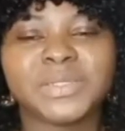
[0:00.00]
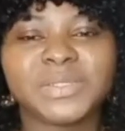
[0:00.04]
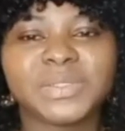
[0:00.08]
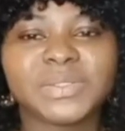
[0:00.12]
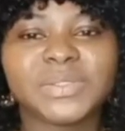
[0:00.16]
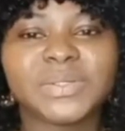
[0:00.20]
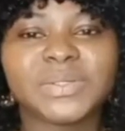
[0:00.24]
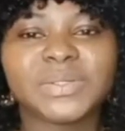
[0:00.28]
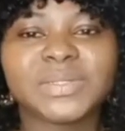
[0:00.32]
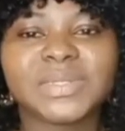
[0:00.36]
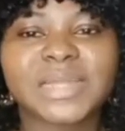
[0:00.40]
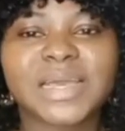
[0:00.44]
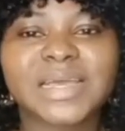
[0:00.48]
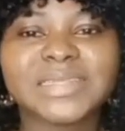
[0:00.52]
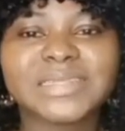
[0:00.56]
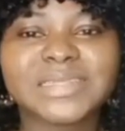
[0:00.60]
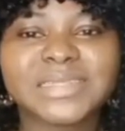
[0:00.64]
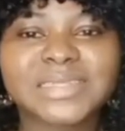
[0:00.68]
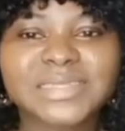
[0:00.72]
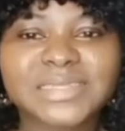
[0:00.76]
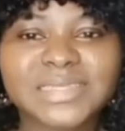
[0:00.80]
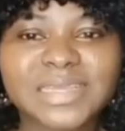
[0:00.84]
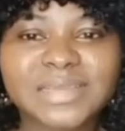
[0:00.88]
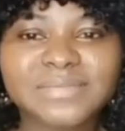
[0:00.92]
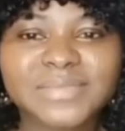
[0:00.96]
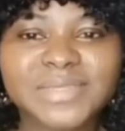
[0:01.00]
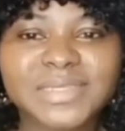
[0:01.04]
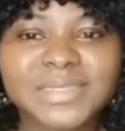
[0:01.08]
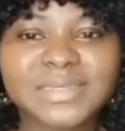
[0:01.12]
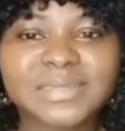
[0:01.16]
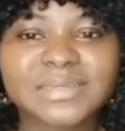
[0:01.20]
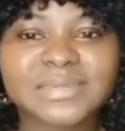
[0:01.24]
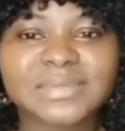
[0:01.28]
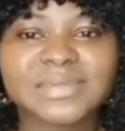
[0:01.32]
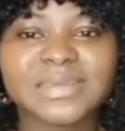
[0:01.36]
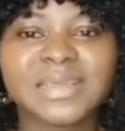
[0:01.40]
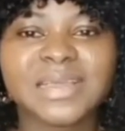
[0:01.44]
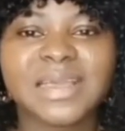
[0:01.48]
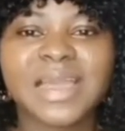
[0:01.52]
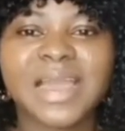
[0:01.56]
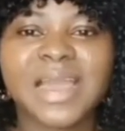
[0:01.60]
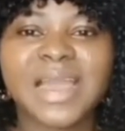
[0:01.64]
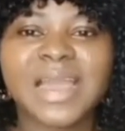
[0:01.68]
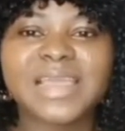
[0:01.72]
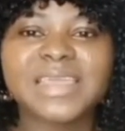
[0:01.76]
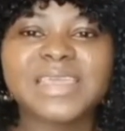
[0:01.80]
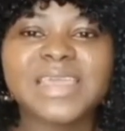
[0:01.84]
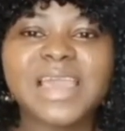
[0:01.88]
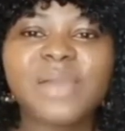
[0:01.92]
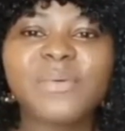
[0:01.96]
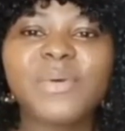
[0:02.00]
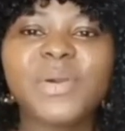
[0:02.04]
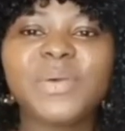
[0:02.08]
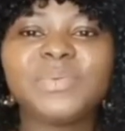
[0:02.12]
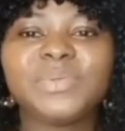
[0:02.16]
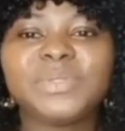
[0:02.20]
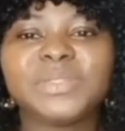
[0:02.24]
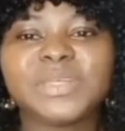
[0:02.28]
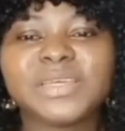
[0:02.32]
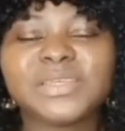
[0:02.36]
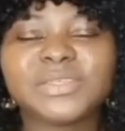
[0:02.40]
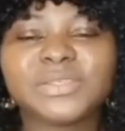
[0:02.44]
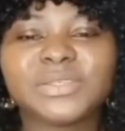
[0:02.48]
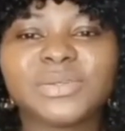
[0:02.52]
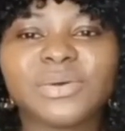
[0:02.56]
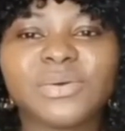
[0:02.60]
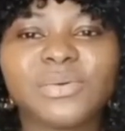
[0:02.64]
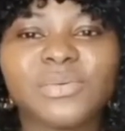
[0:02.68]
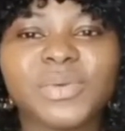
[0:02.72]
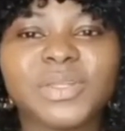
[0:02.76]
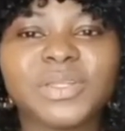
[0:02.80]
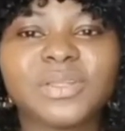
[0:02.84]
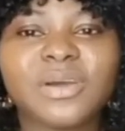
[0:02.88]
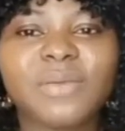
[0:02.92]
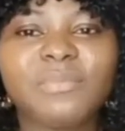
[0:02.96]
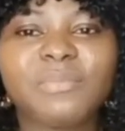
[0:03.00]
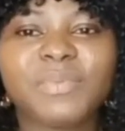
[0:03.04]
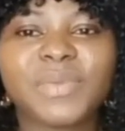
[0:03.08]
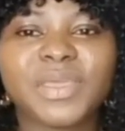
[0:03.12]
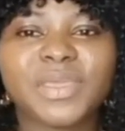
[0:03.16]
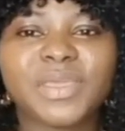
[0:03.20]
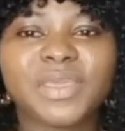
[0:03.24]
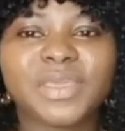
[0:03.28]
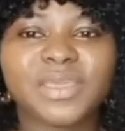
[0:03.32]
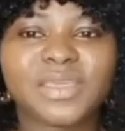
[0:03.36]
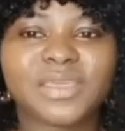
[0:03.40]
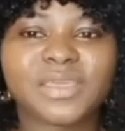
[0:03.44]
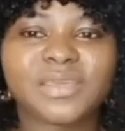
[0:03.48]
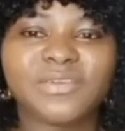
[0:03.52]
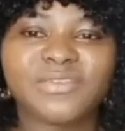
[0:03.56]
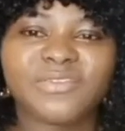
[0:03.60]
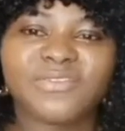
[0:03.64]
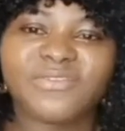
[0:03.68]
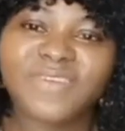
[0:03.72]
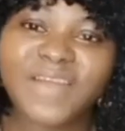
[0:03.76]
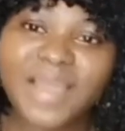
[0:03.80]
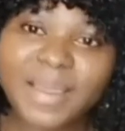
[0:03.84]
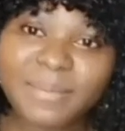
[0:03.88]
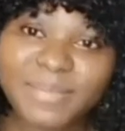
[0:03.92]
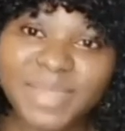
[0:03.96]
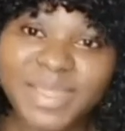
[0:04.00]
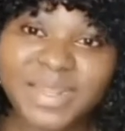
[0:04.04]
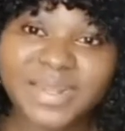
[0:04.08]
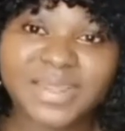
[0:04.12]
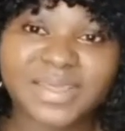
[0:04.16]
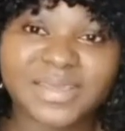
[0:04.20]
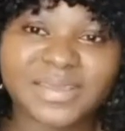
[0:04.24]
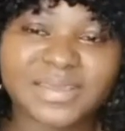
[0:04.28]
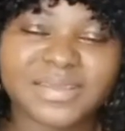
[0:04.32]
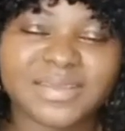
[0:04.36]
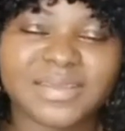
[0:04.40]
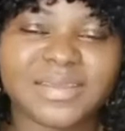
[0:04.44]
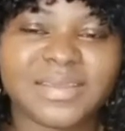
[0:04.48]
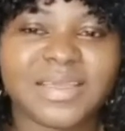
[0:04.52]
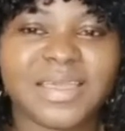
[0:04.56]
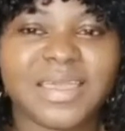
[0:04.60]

So now the same thing. And here we will do so. We don't be family.